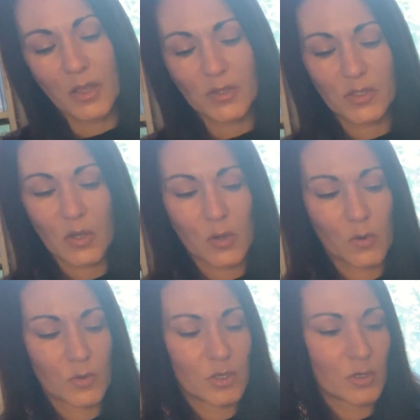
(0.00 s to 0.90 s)

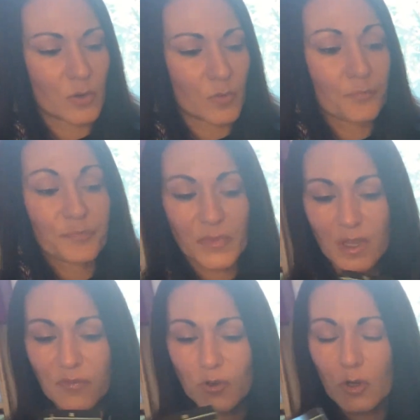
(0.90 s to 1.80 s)
So, you know,
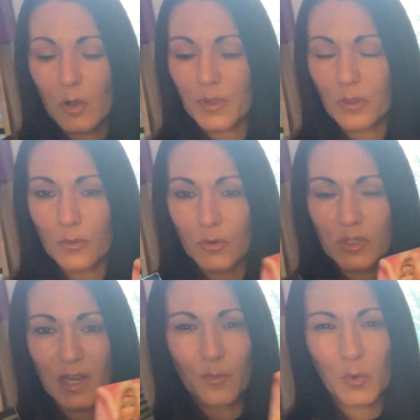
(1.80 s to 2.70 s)
if you're going through a
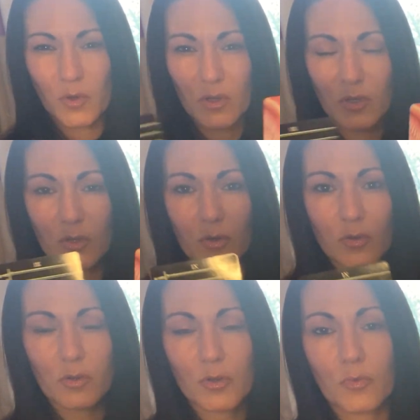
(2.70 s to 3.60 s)
time where
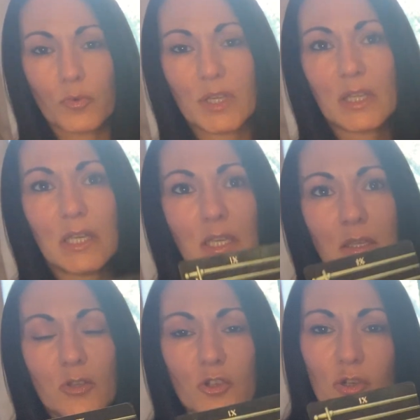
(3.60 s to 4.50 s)
you're really
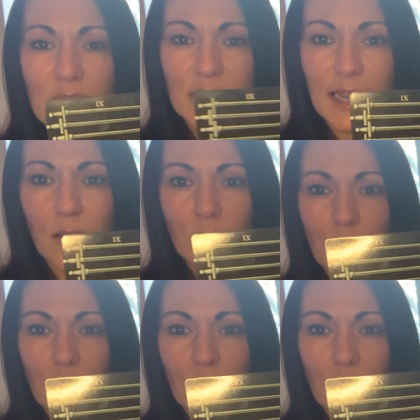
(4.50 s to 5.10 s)
stressed out